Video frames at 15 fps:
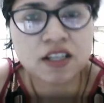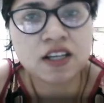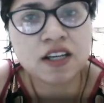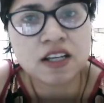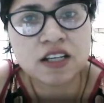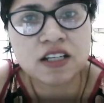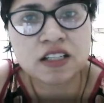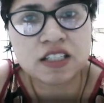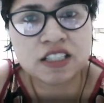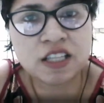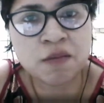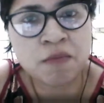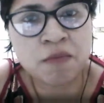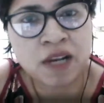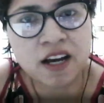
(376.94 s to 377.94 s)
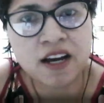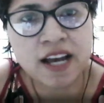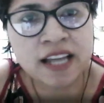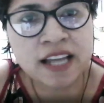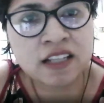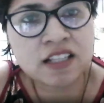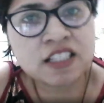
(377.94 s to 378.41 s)
similar, and
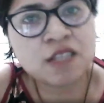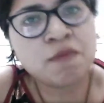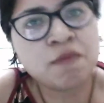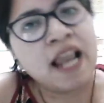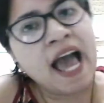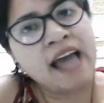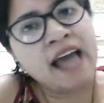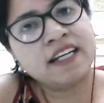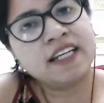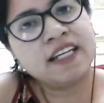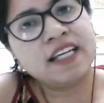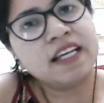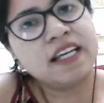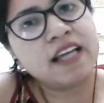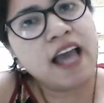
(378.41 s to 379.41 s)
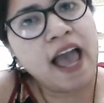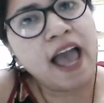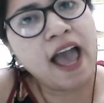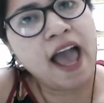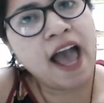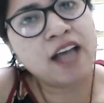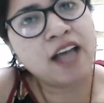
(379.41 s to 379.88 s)
the similarity
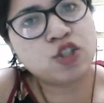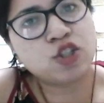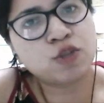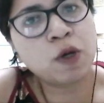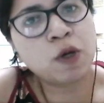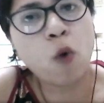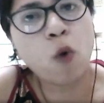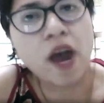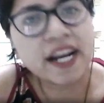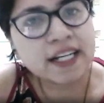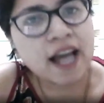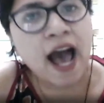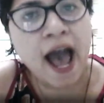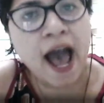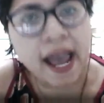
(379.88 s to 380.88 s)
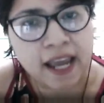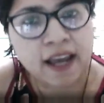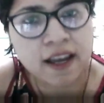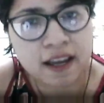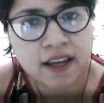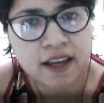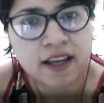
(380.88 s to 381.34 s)
has to be quite high.
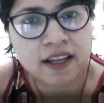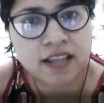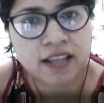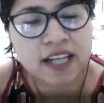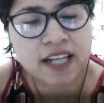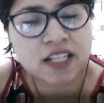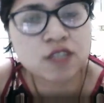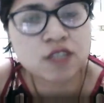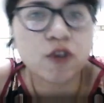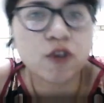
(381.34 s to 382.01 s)
That is what is